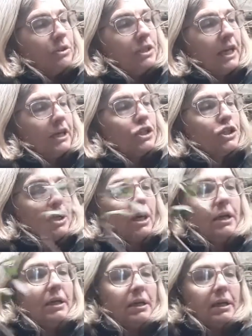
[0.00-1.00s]

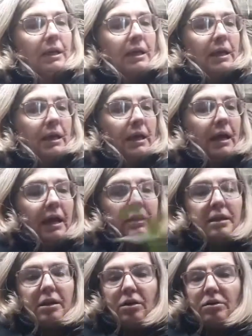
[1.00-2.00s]
texture and
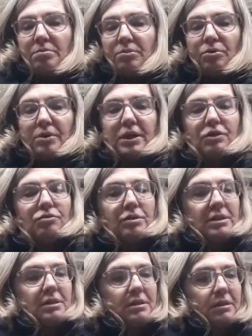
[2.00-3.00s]
a lot more
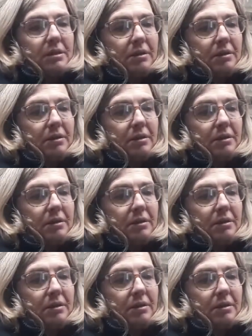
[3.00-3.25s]
interest.